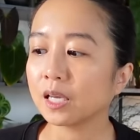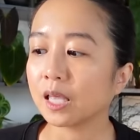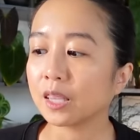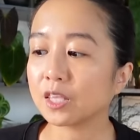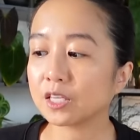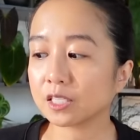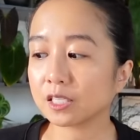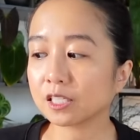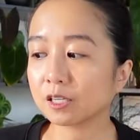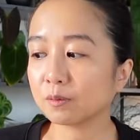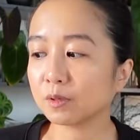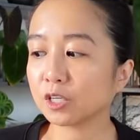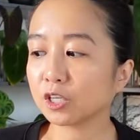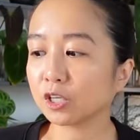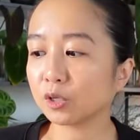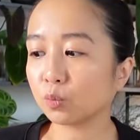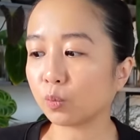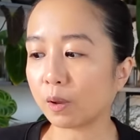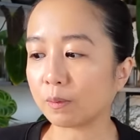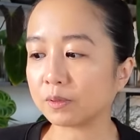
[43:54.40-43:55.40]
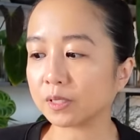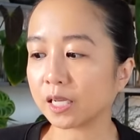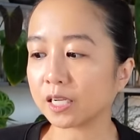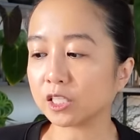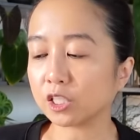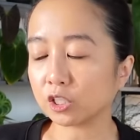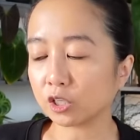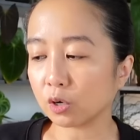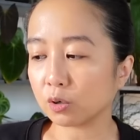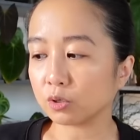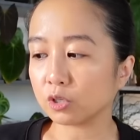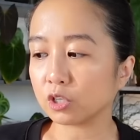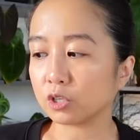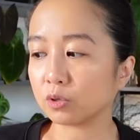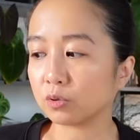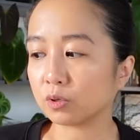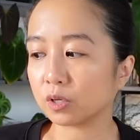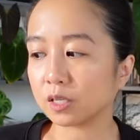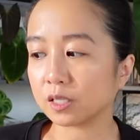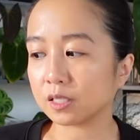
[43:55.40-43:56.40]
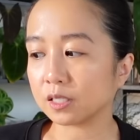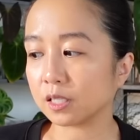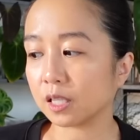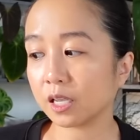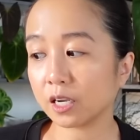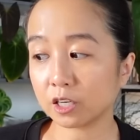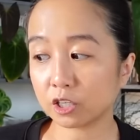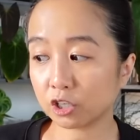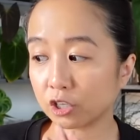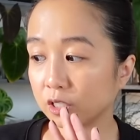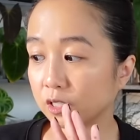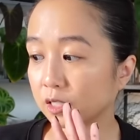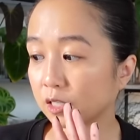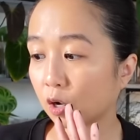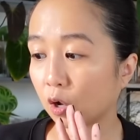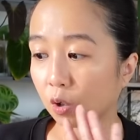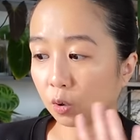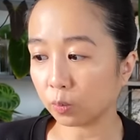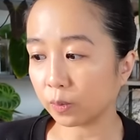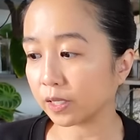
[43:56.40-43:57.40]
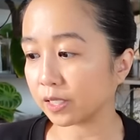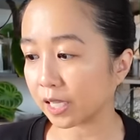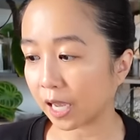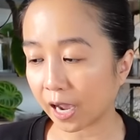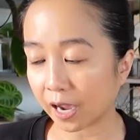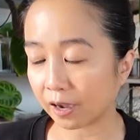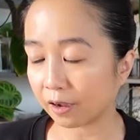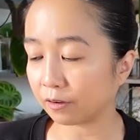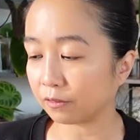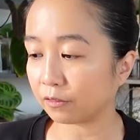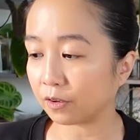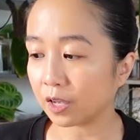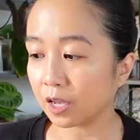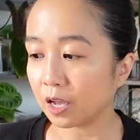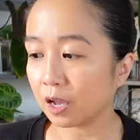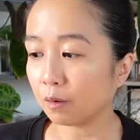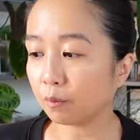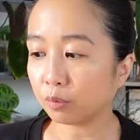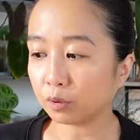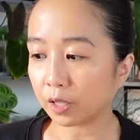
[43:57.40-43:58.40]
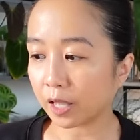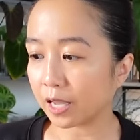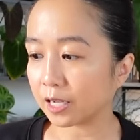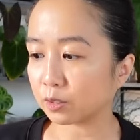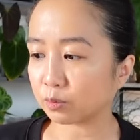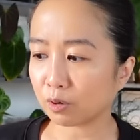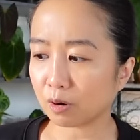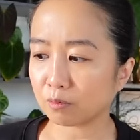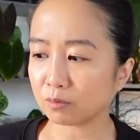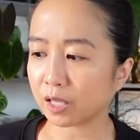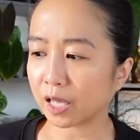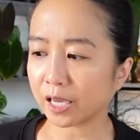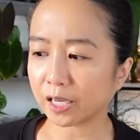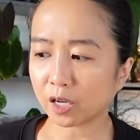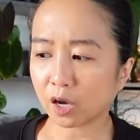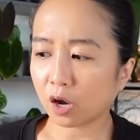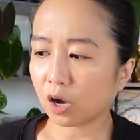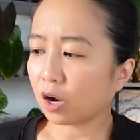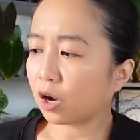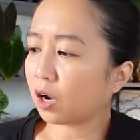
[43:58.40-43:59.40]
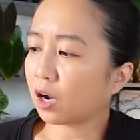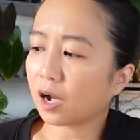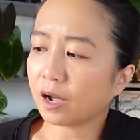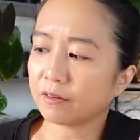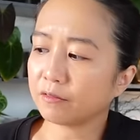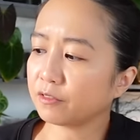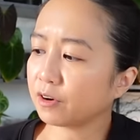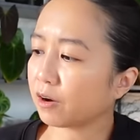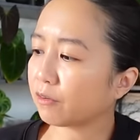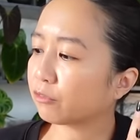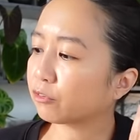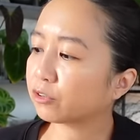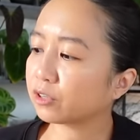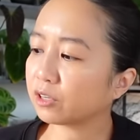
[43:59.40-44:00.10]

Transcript: this is going to be a good website to go to because they just always have plants where i'm like I've never